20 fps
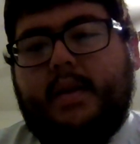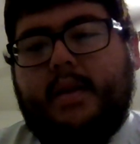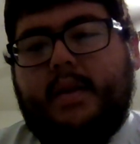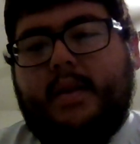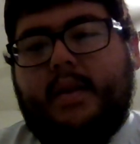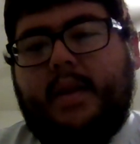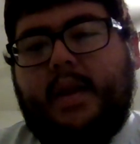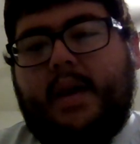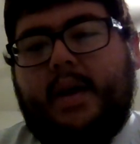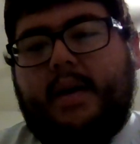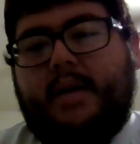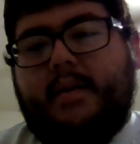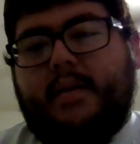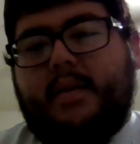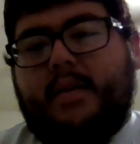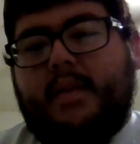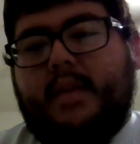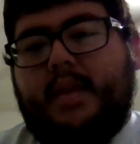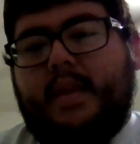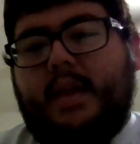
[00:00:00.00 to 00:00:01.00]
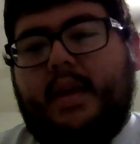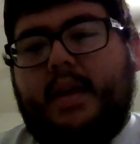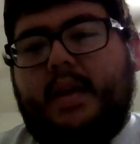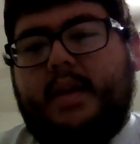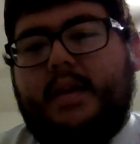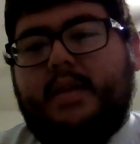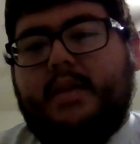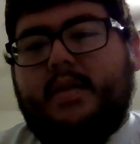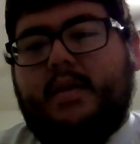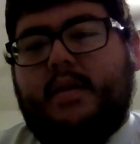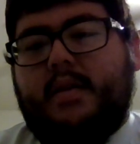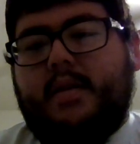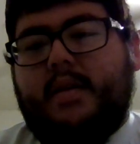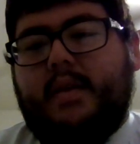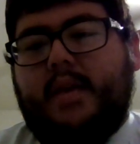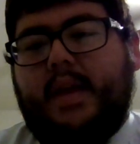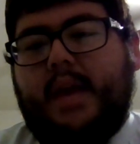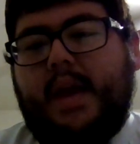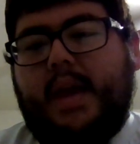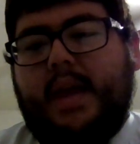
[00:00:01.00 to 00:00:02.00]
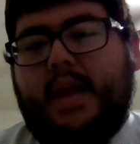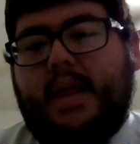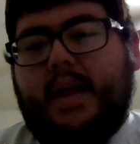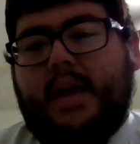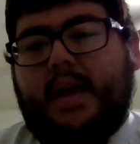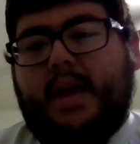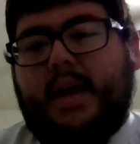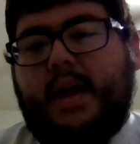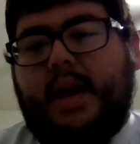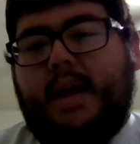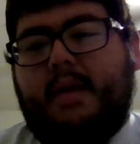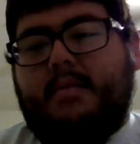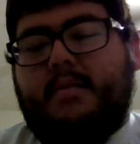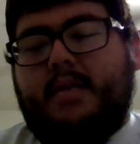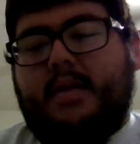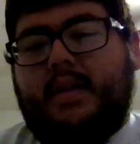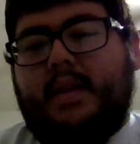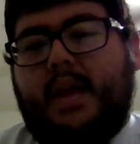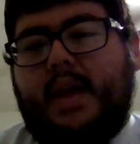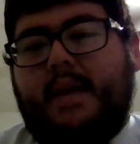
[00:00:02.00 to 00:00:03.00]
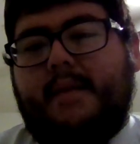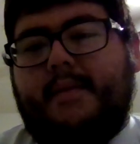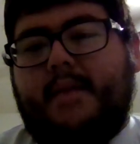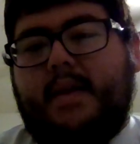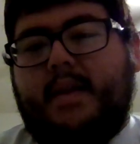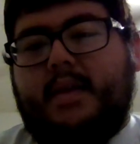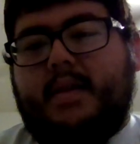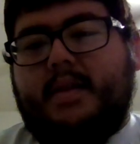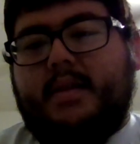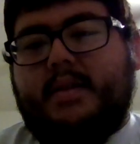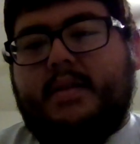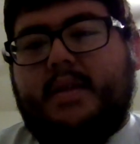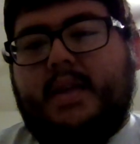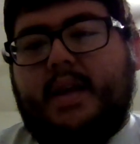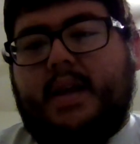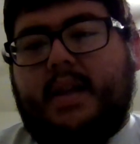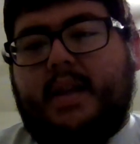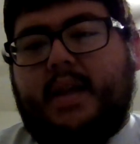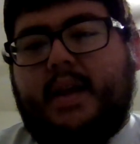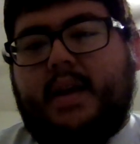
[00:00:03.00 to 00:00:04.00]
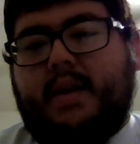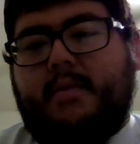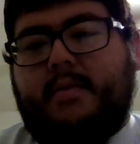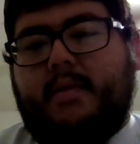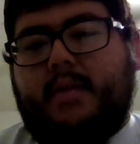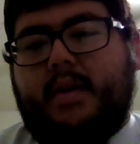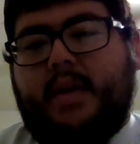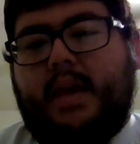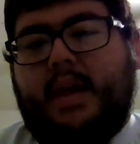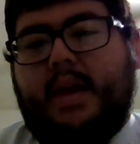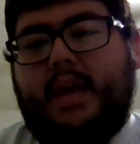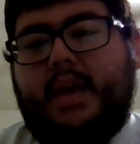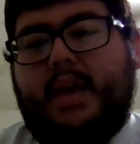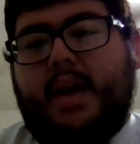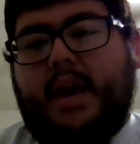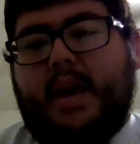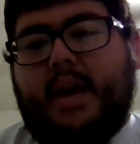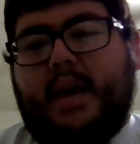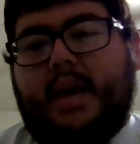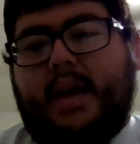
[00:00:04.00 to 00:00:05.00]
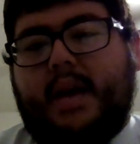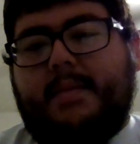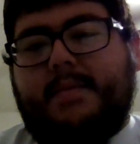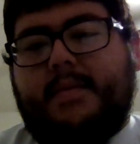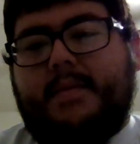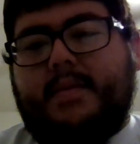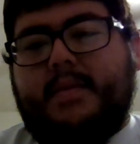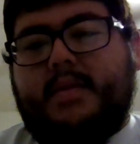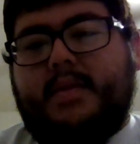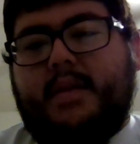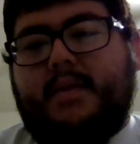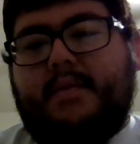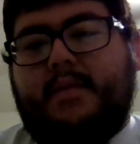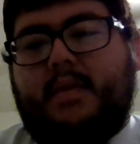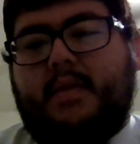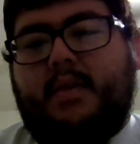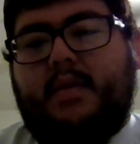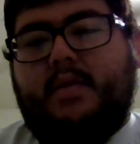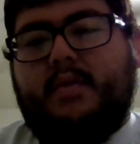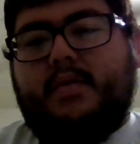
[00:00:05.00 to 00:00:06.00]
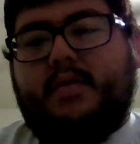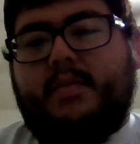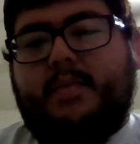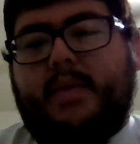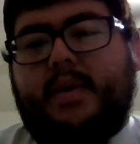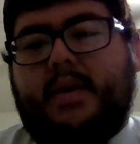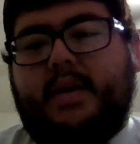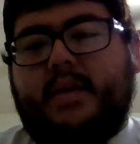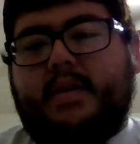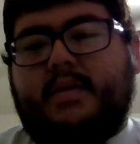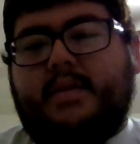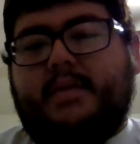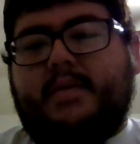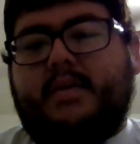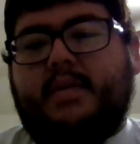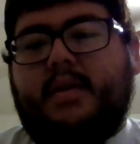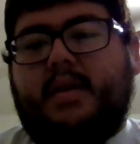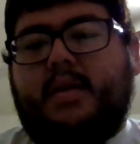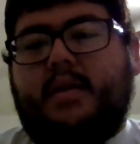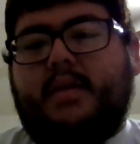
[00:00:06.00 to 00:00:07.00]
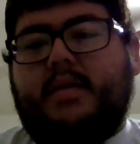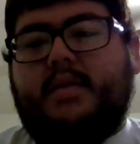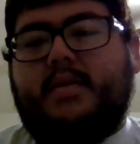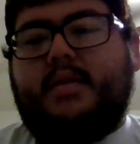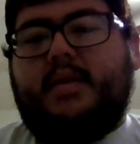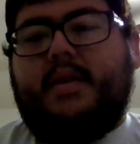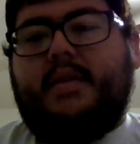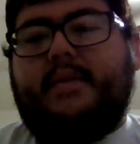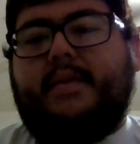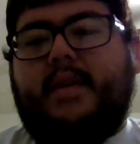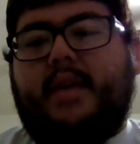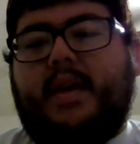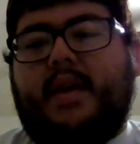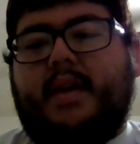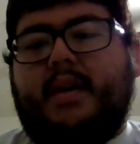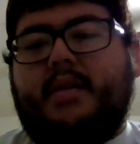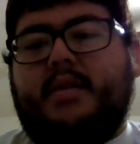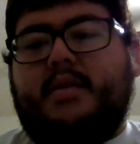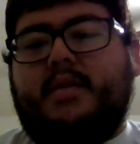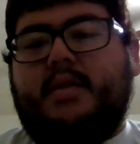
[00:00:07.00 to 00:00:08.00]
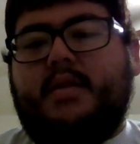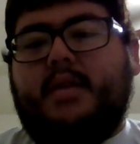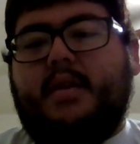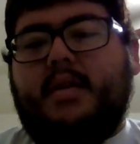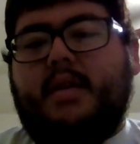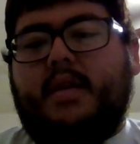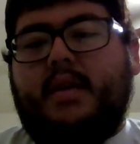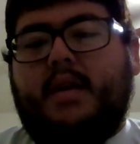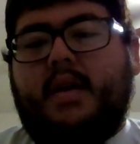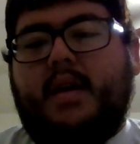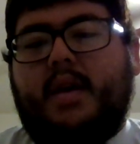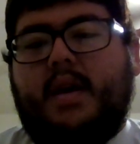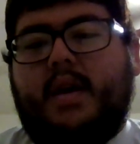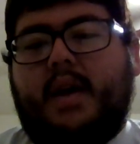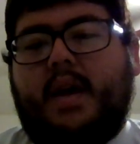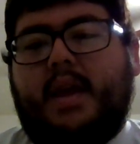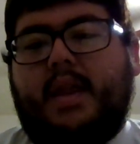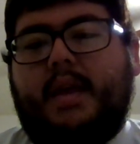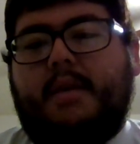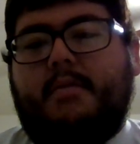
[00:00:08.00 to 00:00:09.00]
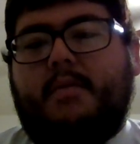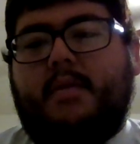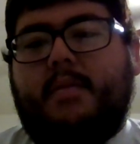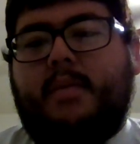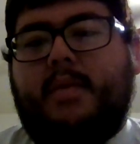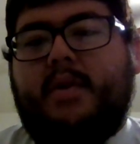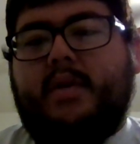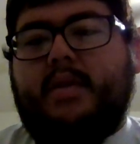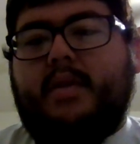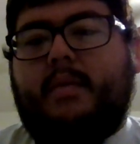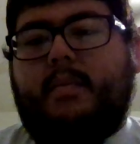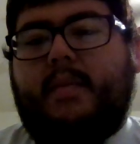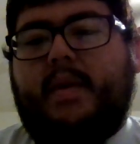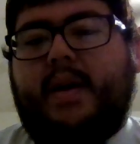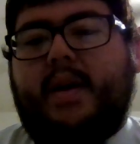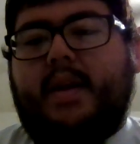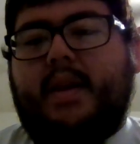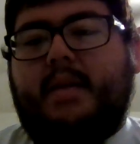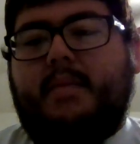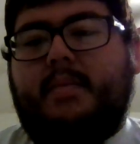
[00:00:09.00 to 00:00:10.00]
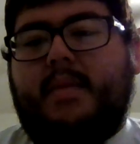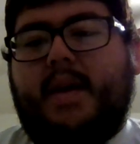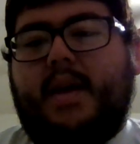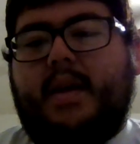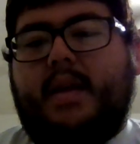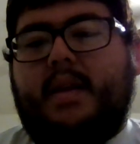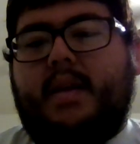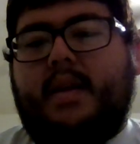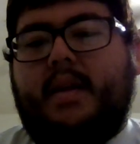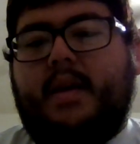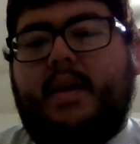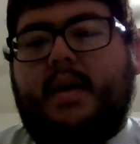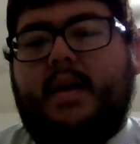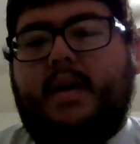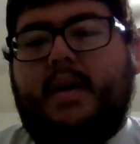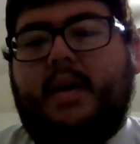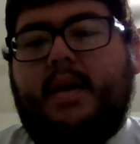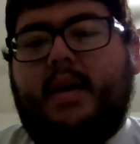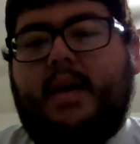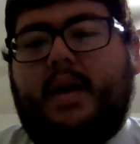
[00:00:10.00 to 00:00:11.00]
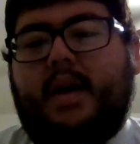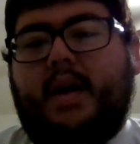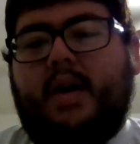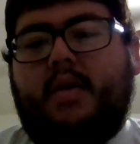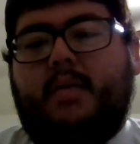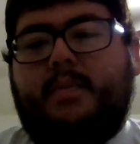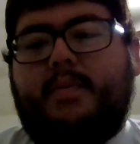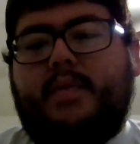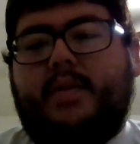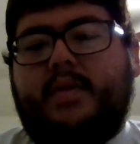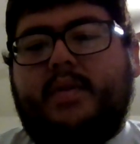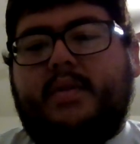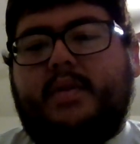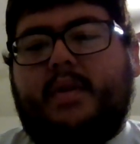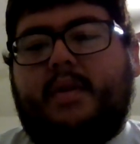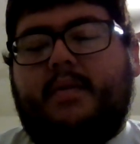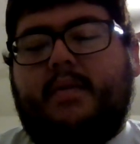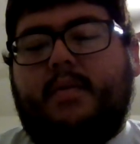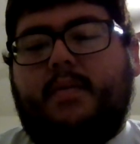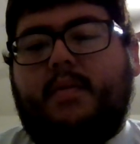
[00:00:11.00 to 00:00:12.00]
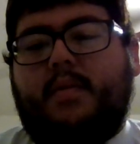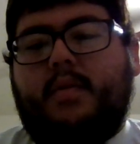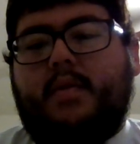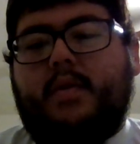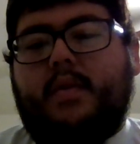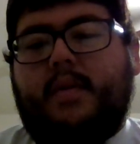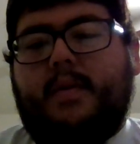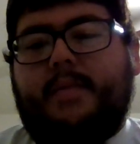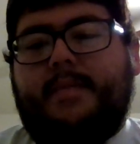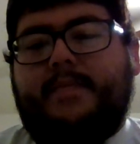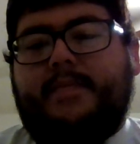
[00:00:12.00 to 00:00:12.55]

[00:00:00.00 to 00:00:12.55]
Now, these are they that came to David to Ziklag while he yet kept himself close because of Saul the son of Kish. And they were among the mighty men, helpers of the war.